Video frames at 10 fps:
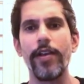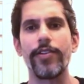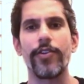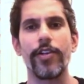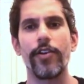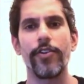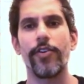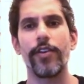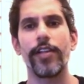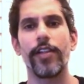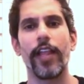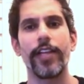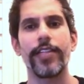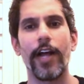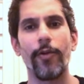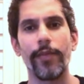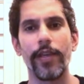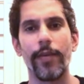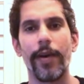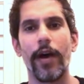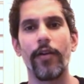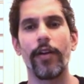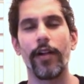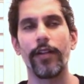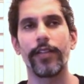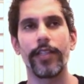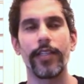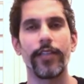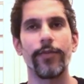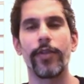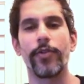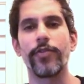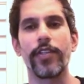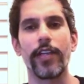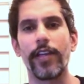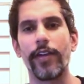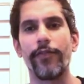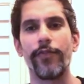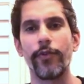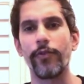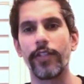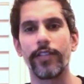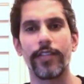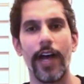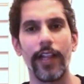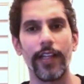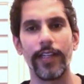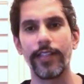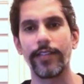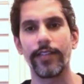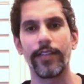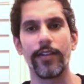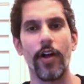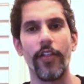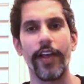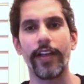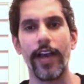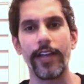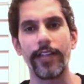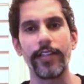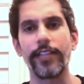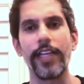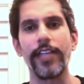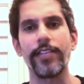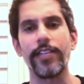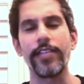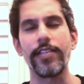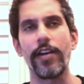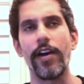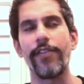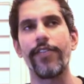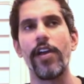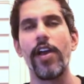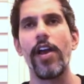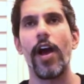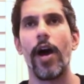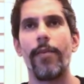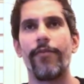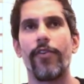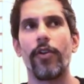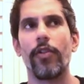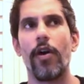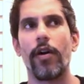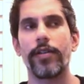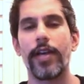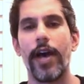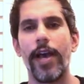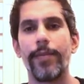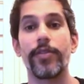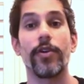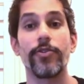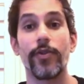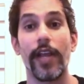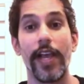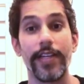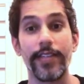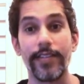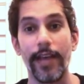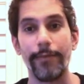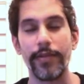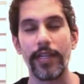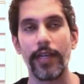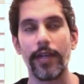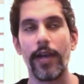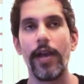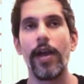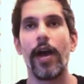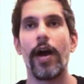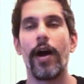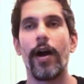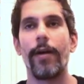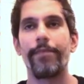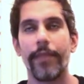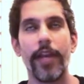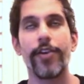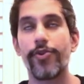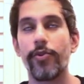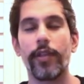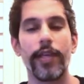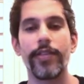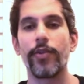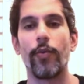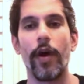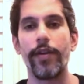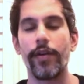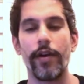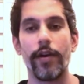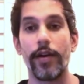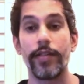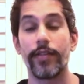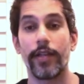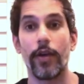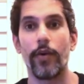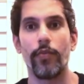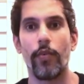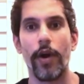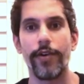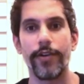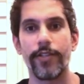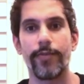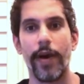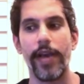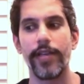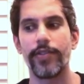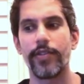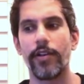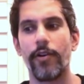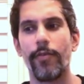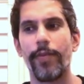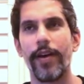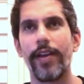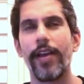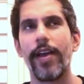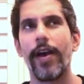So, you know, you don't need to like tell me about haldi. You've been using it in food and salons and all that kind of tasty stuff for a long time. It's also an antiseptic, and it truly is a wonder. It's like a wonder spice, you know, but